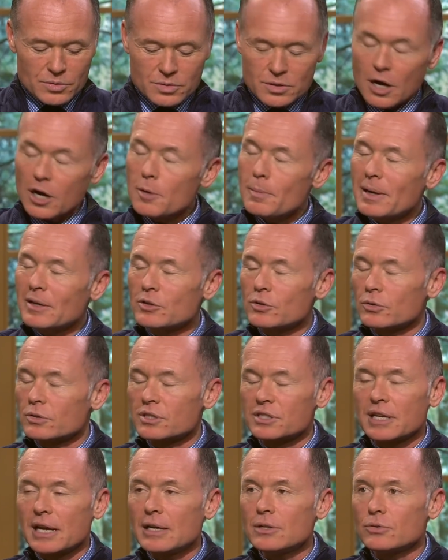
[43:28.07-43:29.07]
Talk about your
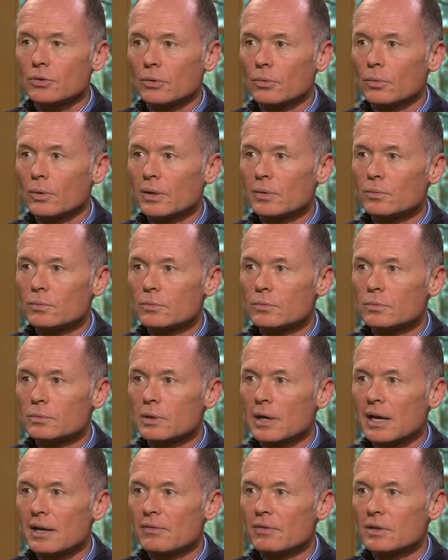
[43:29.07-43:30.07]
schedule. What
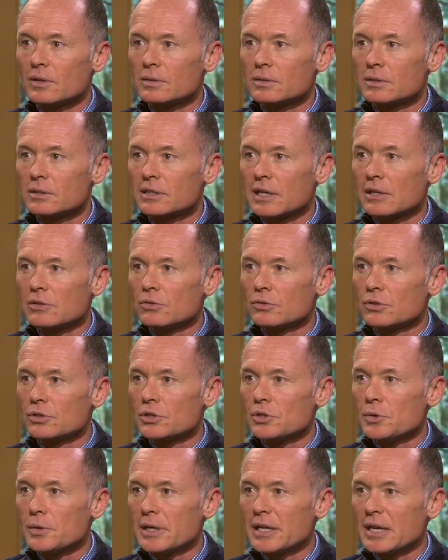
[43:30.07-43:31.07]
kind of a schedule do
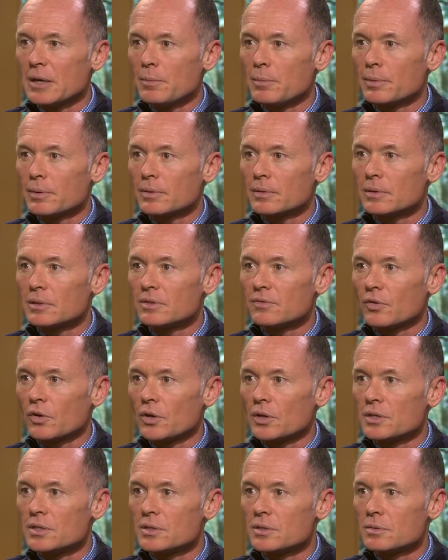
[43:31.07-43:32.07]
you keep as
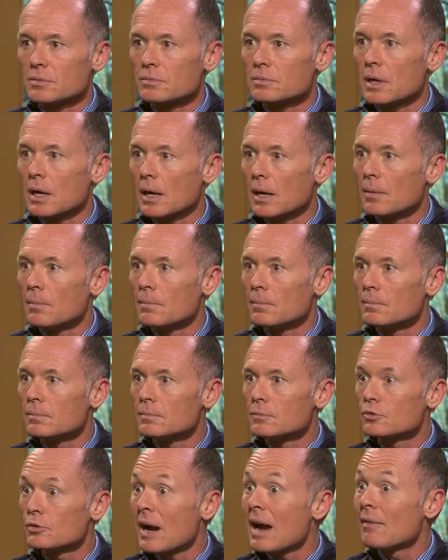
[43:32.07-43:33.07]
far as um,
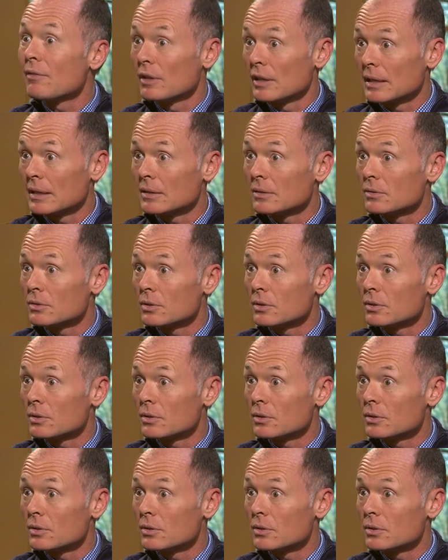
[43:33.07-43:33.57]
traveling?